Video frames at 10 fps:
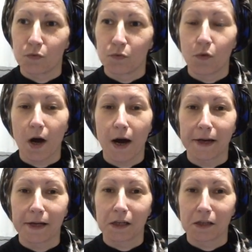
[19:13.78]

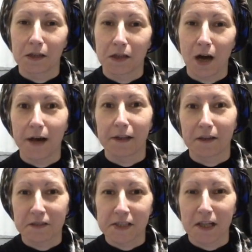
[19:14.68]
why I
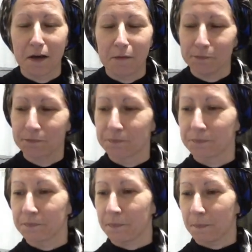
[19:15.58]
left Islam.
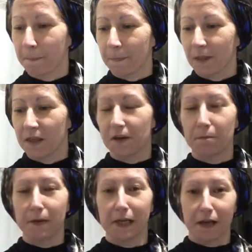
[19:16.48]
There are
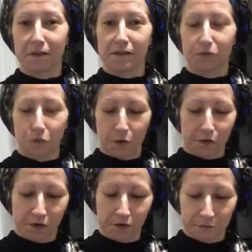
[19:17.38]
many others, of
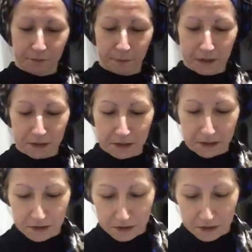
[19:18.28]
course, but